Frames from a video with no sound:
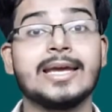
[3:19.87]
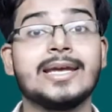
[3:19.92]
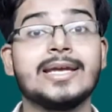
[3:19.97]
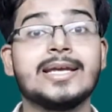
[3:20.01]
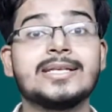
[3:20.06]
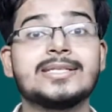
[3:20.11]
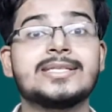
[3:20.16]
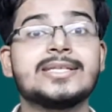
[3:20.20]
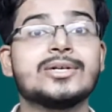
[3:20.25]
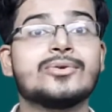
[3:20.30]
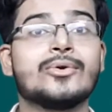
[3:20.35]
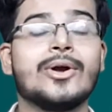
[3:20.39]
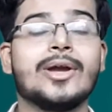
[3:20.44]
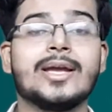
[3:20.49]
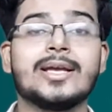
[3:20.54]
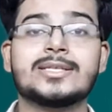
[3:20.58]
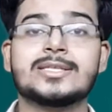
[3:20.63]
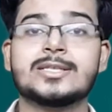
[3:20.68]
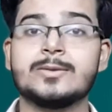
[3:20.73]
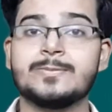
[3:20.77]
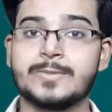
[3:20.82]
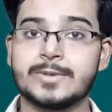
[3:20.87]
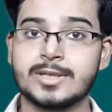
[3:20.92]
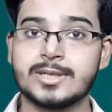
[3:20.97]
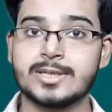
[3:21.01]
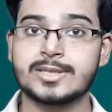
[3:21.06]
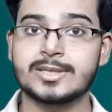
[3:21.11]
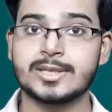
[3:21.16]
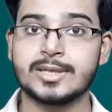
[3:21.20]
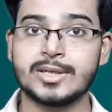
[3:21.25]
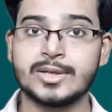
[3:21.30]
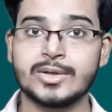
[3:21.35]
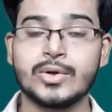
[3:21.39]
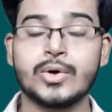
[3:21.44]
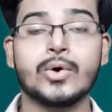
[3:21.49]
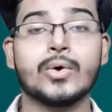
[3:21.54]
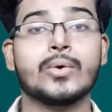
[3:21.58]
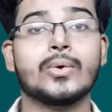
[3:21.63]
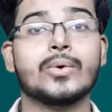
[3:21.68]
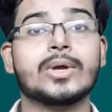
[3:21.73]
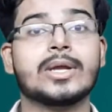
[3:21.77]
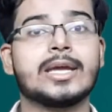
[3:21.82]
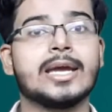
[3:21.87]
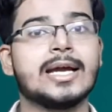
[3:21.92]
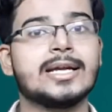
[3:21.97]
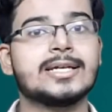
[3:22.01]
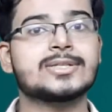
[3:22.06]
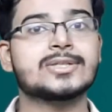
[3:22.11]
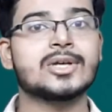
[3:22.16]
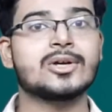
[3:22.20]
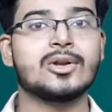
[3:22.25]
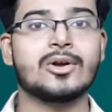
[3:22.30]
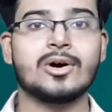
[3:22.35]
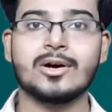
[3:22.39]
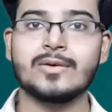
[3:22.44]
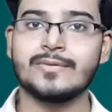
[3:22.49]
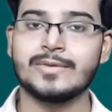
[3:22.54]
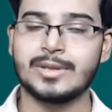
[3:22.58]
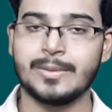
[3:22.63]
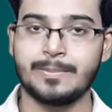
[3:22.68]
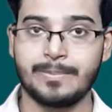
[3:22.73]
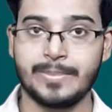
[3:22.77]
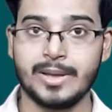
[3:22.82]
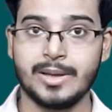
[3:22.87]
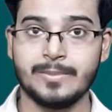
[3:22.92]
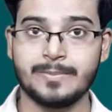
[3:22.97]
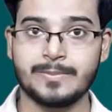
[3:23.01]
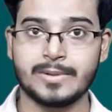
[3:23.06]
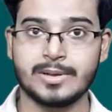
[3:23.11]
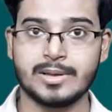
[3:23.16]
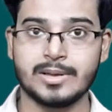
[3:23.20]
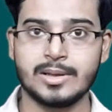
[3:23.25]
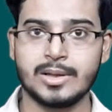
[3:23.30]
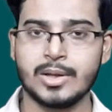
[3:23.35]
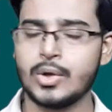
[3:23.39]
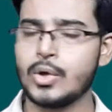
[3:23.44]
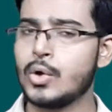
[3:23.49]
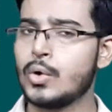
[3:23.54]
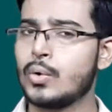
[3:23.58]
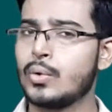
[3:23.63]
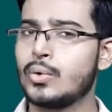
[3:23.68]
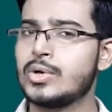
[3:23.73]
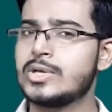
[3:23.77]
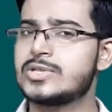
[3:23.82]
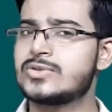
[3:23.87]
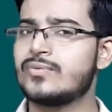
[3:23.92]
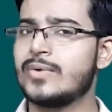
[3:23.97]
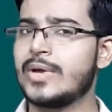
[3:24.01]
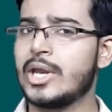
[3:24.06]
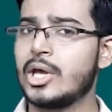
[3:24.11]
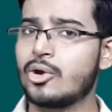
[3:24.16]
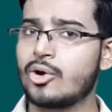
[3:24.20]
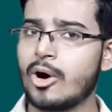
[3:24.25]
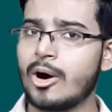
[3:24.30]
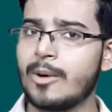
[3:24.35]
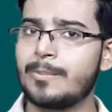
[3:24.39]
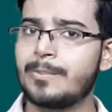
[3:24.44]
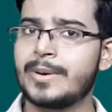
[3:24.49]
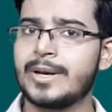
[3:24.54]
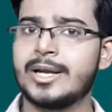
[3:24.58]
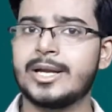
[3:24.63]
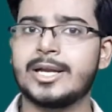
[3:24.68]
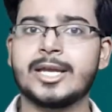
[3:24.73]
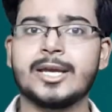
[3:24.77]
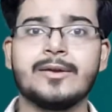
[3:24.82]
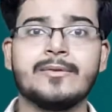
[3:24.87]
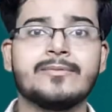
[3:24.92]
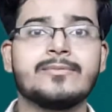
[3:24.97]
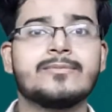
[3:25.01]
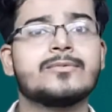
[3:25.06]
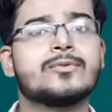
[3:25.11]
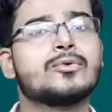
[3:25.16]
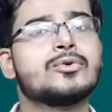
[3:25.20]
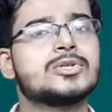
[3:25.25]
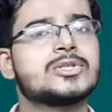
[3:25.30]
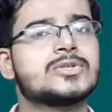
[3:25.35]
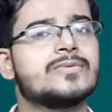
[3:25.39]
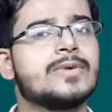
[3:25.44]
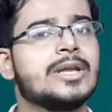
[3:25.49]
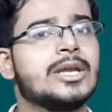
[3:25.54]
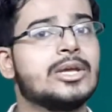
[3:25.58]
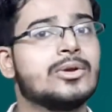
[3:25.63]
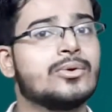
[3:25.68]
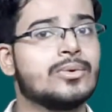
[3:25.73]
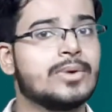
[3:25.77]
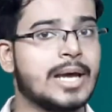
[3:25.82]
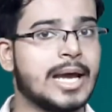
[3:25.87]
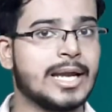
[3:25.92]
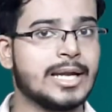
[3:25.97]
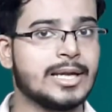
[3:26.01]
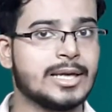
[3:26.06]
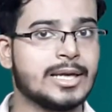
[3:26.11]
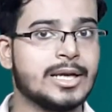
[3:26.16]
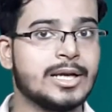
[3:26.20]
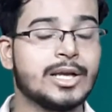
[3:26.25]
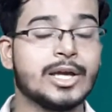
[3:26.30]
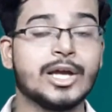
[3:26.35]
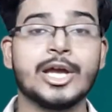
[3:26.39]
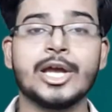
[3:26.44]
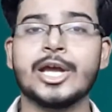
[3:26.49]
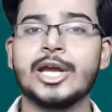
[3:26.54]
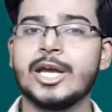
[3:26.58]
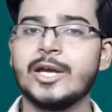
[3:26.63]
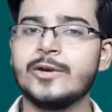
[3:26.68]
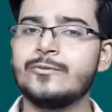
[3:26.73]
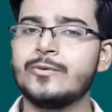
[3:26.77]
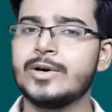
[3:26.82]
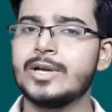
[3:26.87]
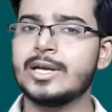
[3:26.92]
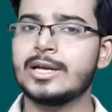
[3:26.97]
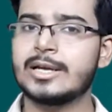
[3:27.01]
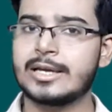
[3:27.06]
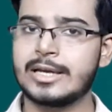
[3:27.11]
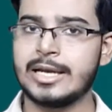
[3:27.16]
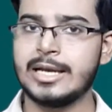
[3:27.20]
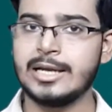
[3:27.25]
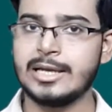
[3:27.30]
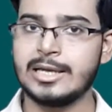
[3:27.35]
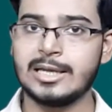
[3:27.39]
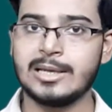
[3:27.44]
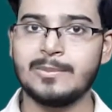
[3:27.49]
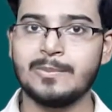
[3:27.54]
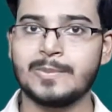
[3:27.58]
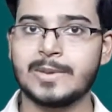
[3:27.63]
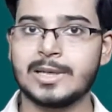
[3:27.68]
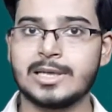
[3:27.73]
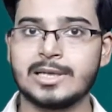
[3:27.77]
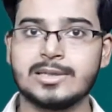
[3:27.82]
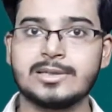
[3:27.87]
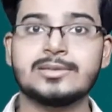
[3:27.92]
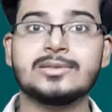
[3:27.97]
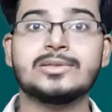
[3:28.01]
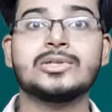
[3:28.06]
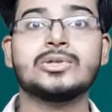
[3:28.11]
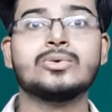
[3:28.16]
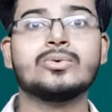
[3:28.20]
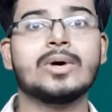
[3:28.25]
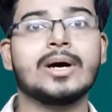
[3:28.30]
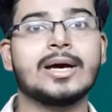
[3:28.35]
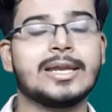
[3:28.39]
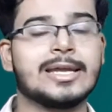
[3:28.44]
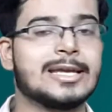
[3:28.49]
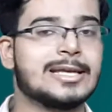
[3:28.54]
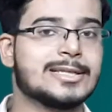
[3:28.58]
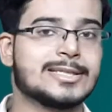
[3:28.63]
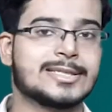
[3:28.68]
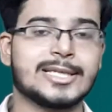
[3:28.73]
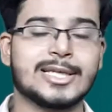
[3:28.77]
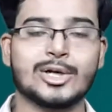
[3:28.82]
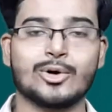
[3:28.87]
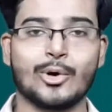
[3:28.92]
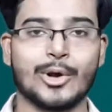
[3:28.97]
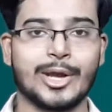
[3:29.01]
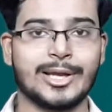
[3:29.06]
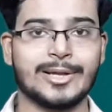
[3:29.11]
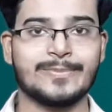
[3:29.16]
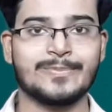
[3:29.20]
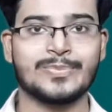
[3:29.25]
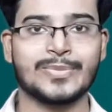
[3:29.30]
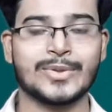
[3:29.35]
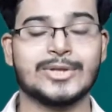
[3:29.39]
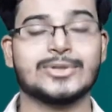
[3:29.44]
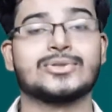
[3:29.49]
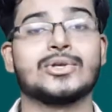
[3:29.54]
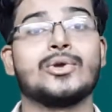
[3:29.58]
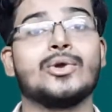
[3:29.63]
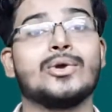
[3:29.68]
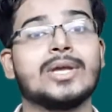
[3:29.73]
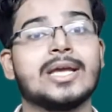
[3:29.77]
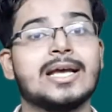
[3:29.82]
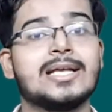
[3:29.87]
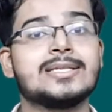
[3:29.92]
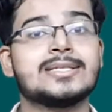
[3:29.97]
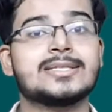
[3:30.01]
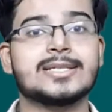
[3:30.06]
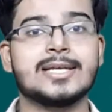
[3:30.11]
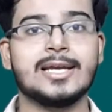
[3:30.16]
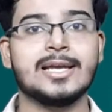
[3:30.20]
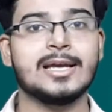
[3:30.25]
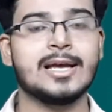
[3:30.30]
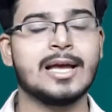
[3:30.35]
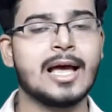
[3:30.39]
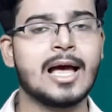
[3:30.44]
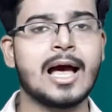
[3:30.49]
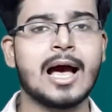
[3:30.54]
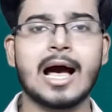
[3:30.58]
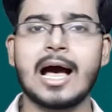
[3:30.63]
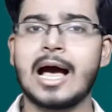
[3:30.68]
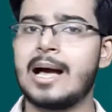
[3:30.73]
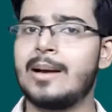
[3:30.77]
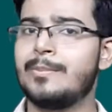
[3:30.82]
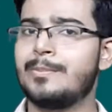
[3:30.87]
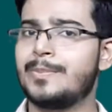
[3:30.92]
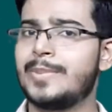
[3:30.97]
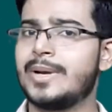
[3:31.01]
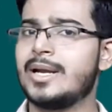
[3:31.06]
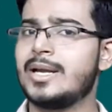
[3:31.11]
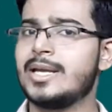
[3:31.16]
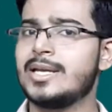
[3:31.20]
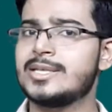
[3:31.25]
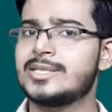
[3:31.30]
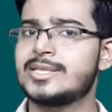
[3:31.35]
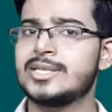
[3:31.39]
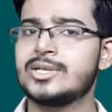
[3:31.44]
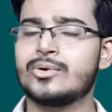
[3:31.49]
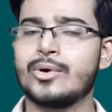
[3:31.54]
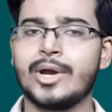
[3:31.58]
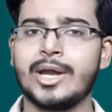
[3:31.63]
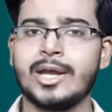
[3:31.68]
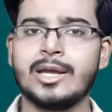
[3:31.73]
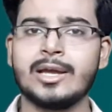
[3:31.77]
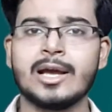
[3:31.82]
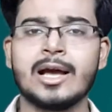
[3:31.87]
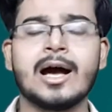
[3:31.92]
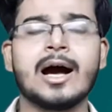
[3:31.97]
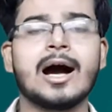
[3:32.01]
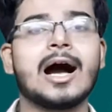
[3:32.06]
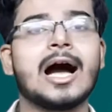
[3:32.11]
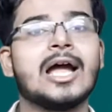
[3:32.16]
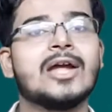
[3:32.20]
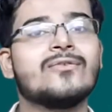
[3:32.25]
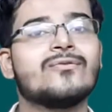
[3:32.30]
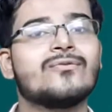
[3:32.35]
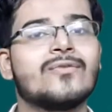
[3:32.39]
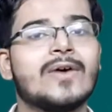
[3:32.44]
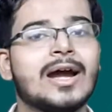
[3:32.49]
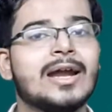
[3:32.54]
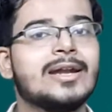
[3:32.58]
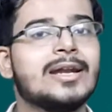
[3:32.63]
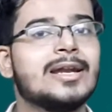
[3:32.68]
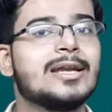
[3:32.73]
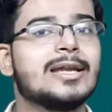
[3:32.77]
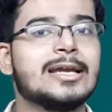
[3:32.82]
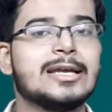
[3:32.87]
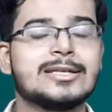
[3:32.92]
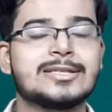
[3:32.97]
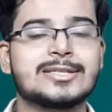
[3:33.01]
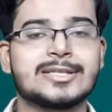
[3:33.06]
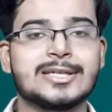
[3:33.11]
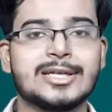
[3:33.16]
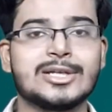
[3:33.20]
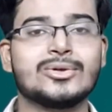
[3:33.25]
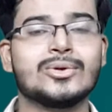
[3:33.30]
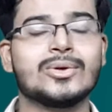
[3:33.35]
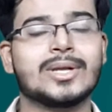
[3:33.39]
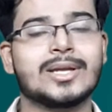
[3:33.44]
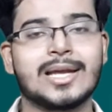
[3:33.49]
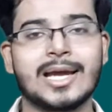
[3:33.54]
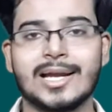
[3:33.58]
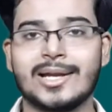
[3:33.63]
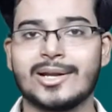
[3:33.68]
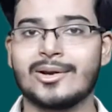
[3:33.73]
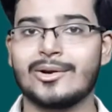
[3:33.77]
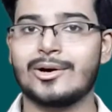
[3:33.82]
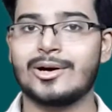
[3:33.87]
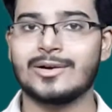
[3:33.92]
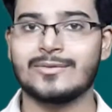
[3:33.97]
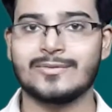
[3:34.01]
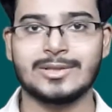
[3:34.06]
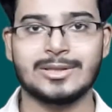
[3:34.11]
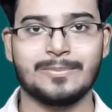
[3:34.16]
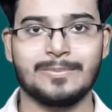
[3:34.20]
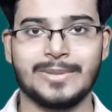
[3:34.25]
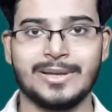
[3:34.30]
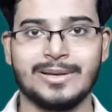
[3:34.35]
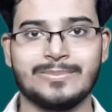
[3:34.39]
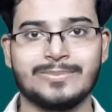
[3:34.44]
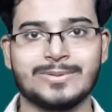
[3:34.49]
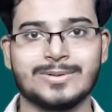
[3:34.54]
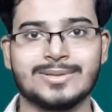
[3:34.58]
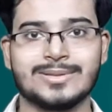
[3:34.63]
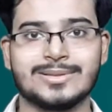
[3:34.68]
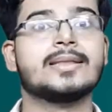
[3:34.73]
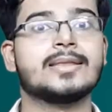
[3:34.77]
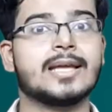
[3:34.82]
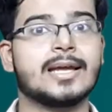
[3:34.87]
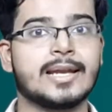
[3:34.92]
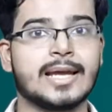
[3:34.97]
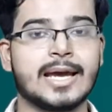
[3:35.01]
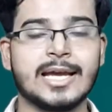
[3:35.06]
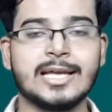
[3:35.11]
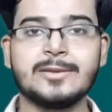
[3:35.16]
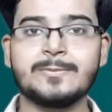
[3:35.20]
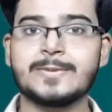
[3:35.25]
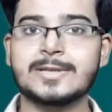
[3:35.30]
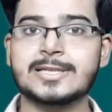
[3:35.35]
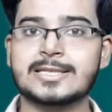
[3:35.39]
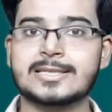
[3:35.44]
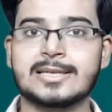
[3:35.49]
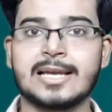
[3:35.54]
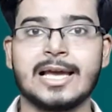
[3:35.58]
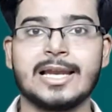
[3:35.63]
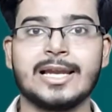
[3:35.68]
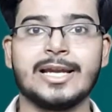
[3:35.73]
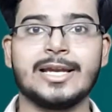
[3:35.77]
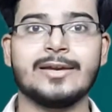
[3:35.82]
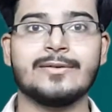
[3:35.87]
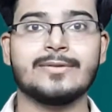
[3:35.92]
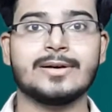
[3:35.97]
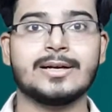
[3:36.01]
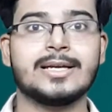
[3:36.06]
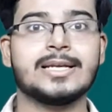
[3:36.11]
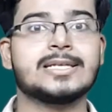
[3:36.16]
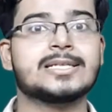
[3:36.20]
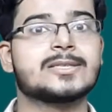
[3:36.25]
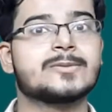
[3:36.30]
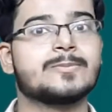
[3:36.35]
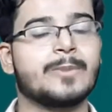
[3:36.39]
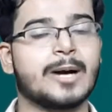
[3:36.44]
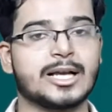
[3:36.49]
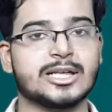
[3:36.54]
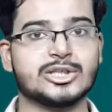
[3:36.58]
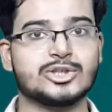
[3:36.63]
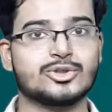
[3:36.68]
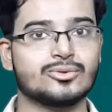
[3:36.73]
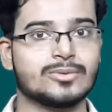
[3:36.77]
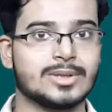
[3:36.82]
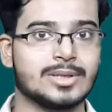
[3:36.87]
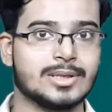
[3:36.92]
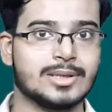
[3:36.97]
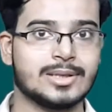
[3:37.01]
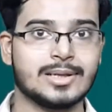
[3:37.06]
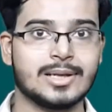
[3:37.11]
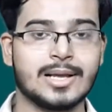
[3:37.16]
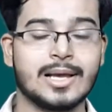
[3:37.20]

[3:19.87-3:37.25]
Easygoing is a person who gets along with the people, who is very cooperative, who is very united. If you are a great team player, you are easygoing. So you can say, I'm pretty easygoing. I find it easy to get along with the people. The ninth personality word is punctual.